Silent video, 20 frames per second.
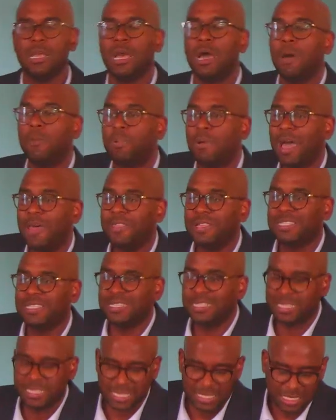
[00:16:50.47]
Brothers
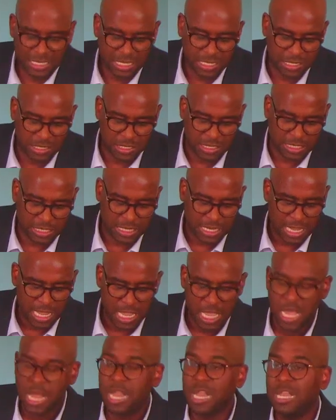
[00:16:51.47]
and sisters,
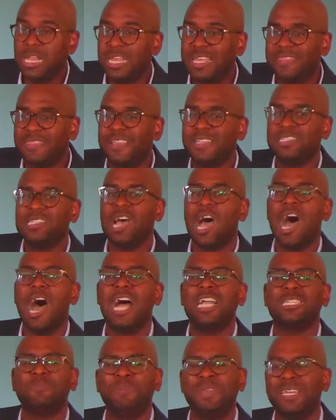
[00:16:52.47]
let this
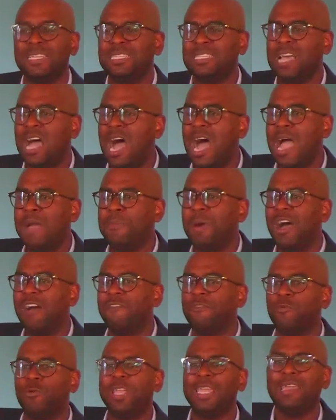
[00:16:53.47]
Hajj be a time of
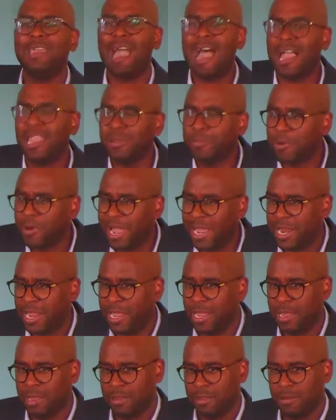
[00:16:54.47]

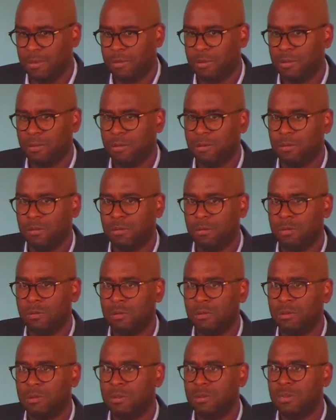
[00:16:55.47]
recalibrating
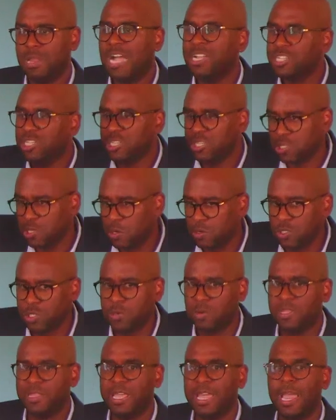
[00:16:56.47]
not just those
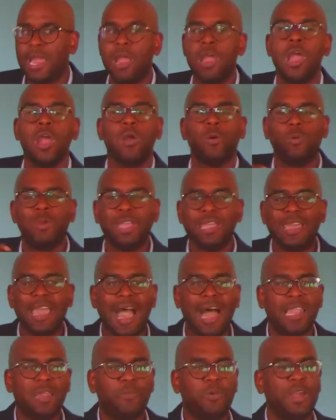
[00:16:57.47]
who are there,
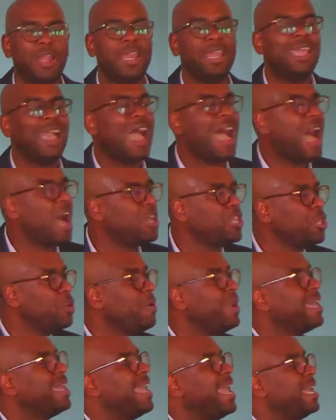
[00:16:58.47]
recalibrating how you
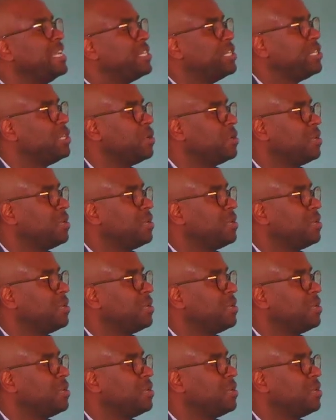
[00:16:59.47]
engage in your